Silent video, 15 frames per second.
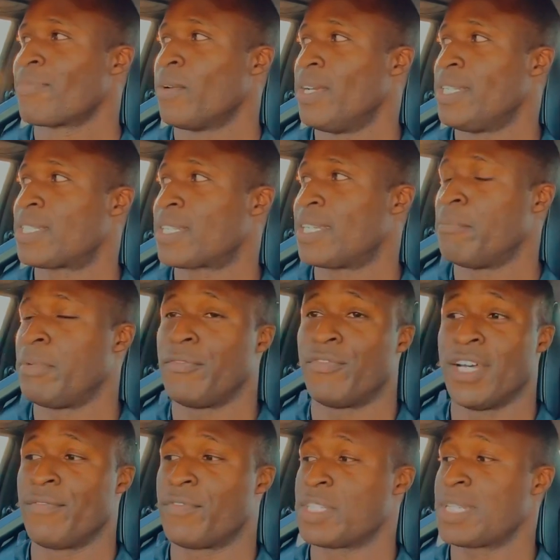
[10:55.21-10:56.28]
which can be
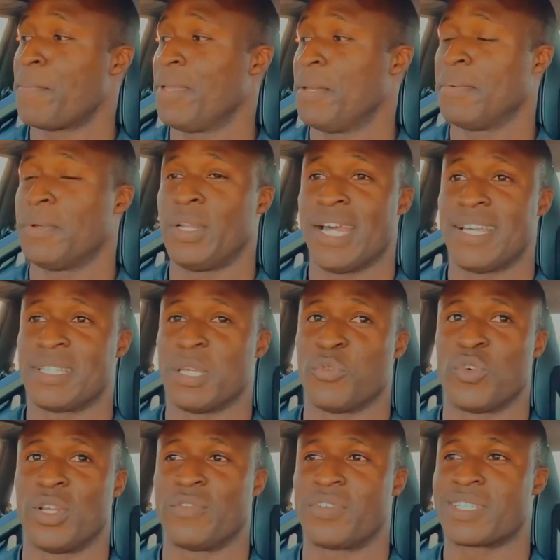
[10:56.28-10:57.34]
fun for some people and not so
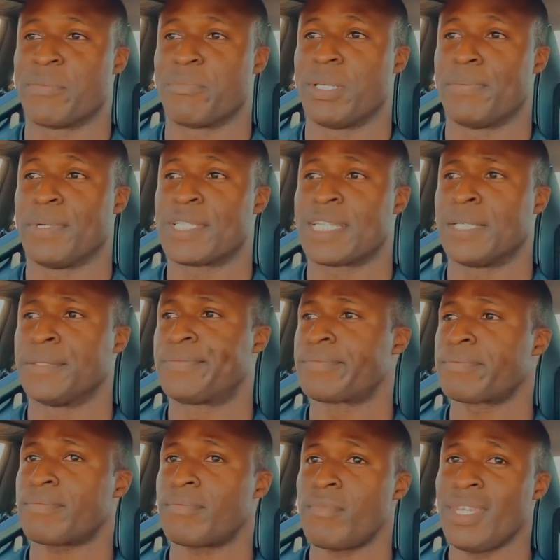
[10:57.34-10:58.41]
fun for some people. So
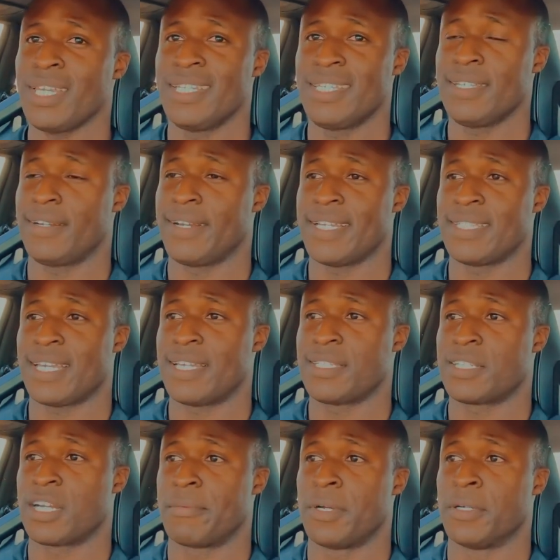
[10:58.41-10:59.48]
this is a great
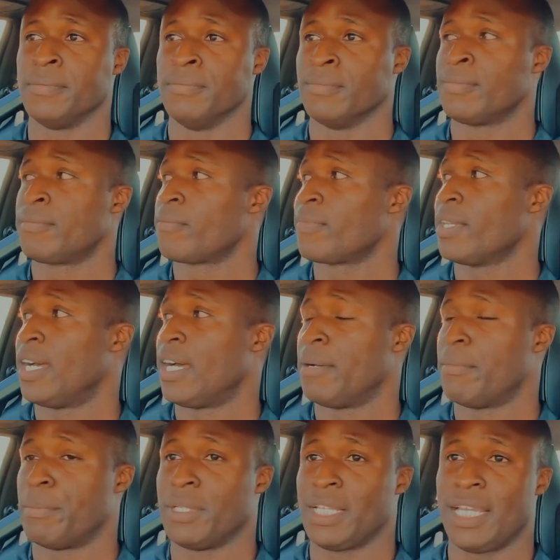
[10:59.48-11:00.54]
size turbo.
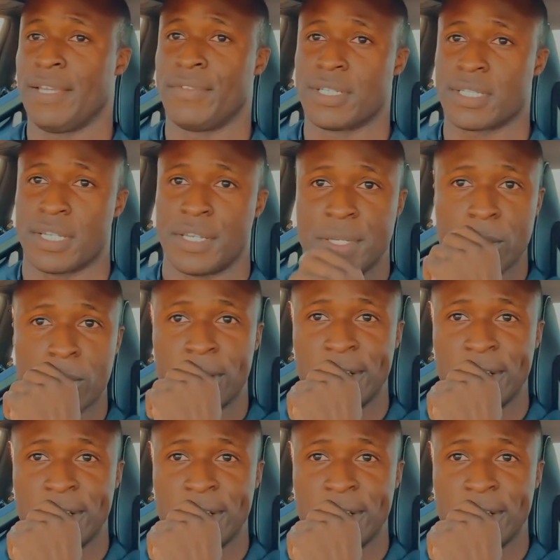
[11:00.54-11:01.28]
I believe there's a new